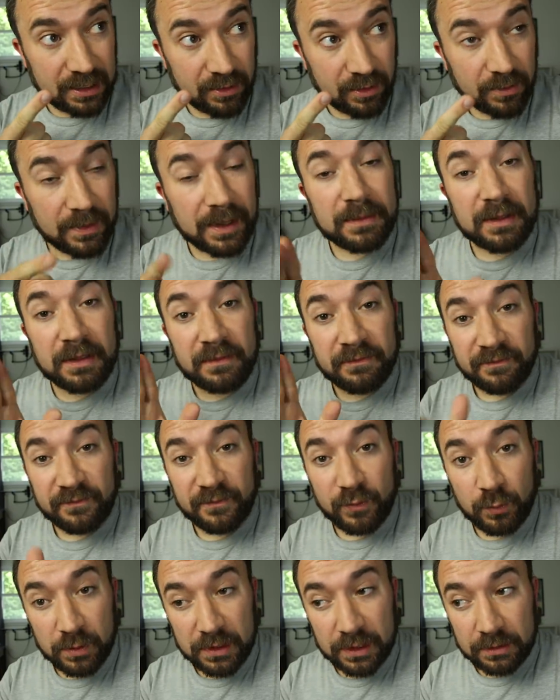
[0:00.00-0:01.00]
care of the baby.
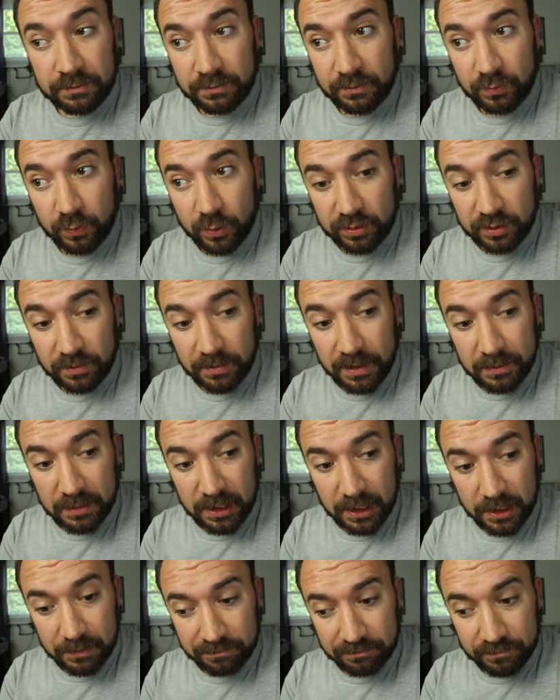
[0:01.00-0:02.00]
For real, woke the
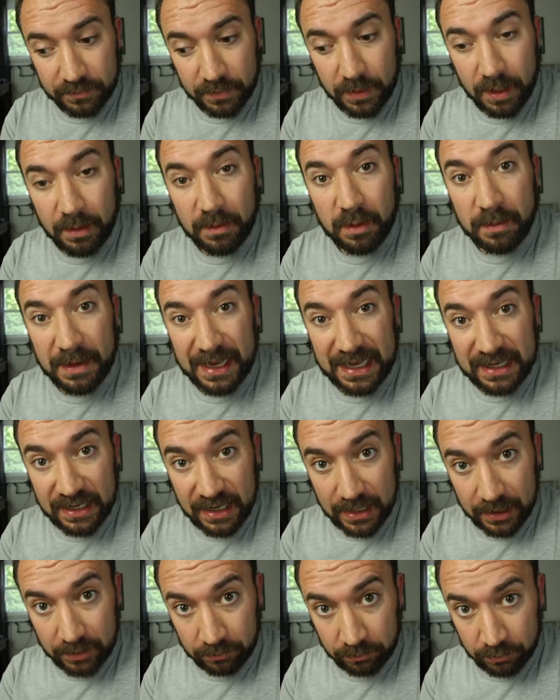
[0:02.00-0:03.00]
baby up. I'm a bad
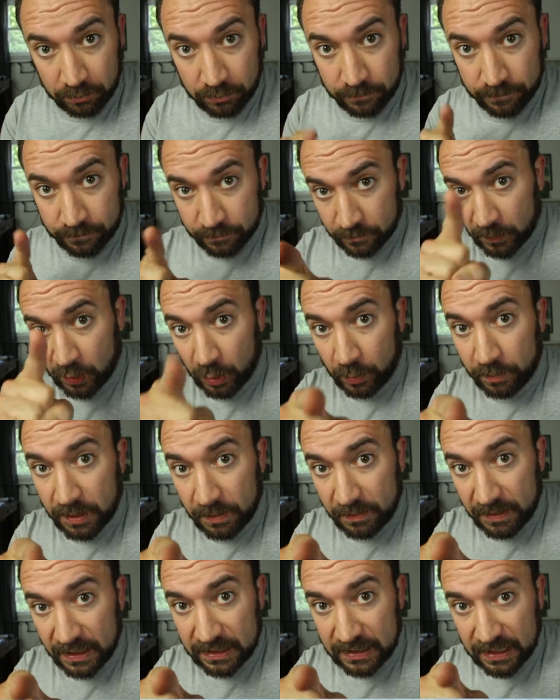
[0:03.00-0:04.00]
dad. Don't be
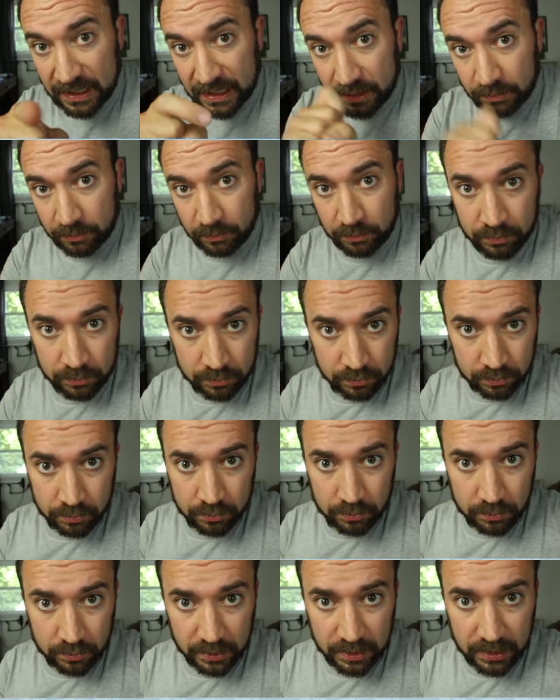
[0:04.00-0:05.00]
a bad dad,
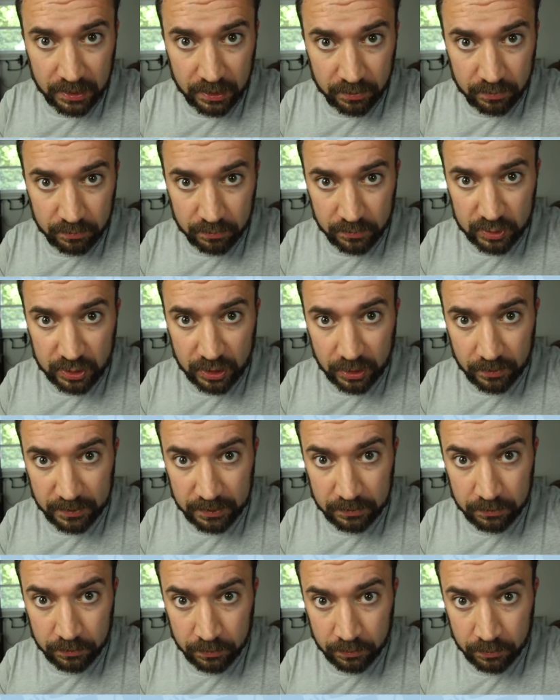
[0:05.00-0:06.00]
ladies and gentlemen.